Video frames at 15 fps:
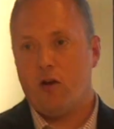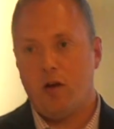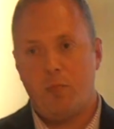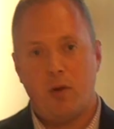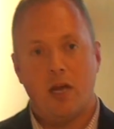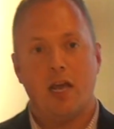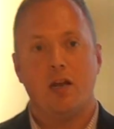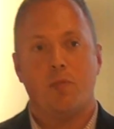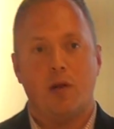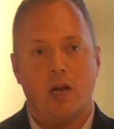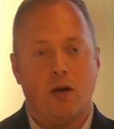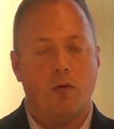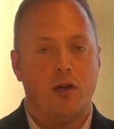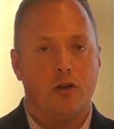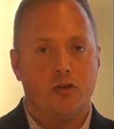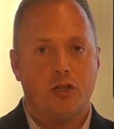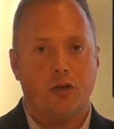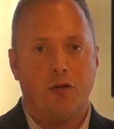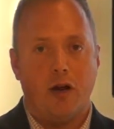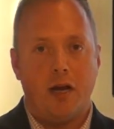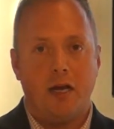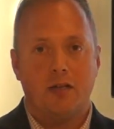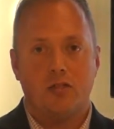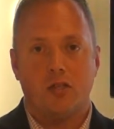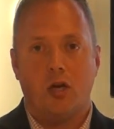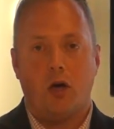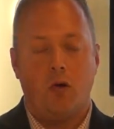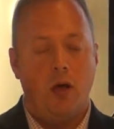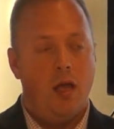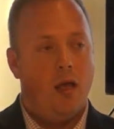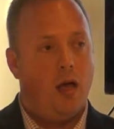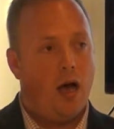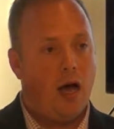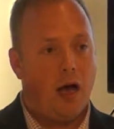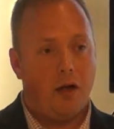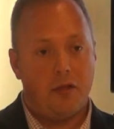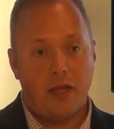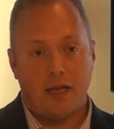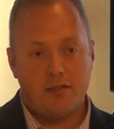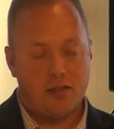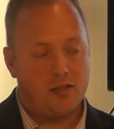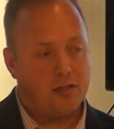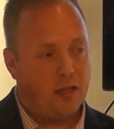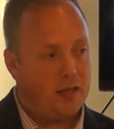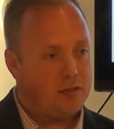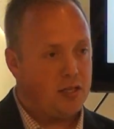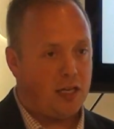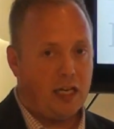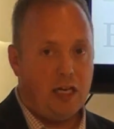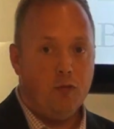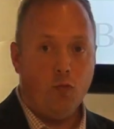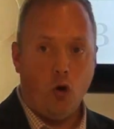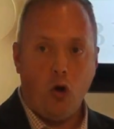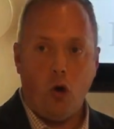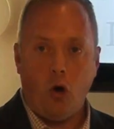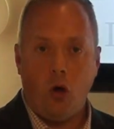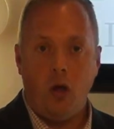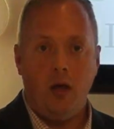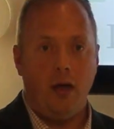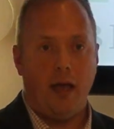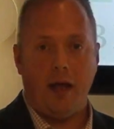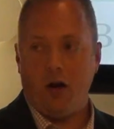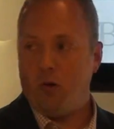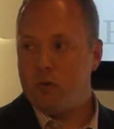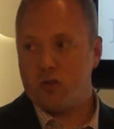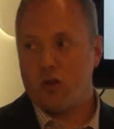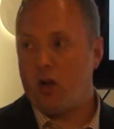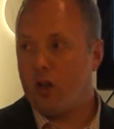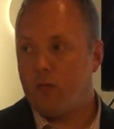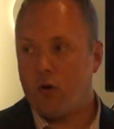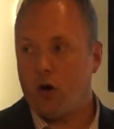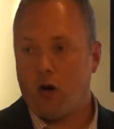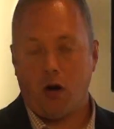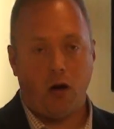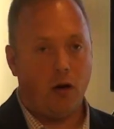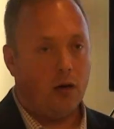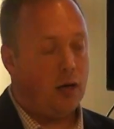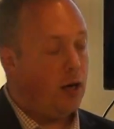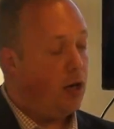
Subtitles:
or EPA, depending on what you're generating. And so that's a key role at almost all of our